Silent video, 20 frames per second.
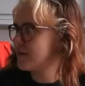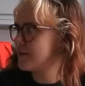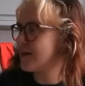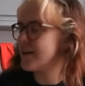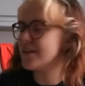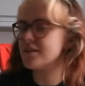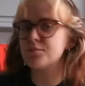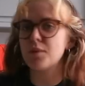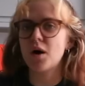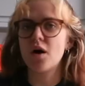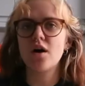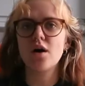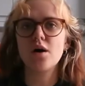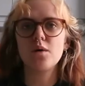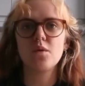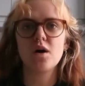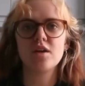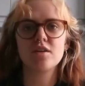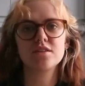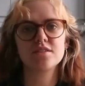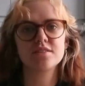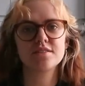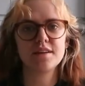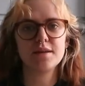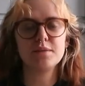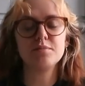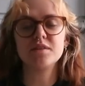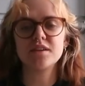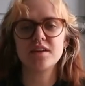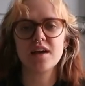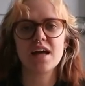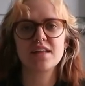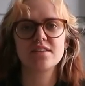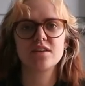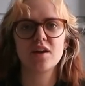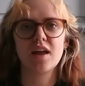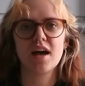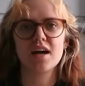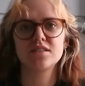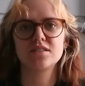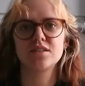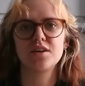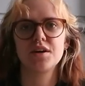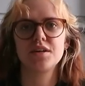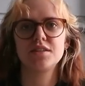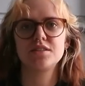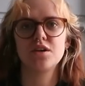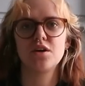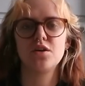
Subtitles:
they all wanted to sleep together last night,